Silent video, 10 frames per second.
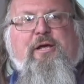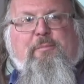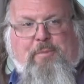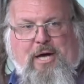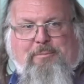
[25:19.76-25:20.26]

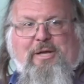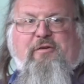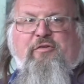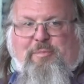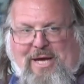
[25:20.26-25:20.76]

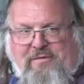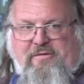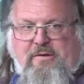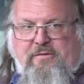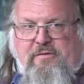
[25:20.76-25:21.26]
public
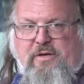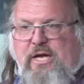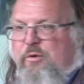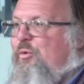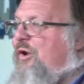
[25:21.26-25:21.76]
spaces
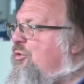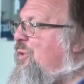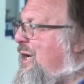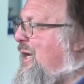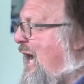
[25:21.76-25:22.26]
in which
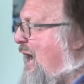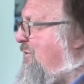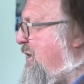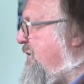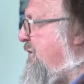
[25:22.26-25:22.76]
we can have these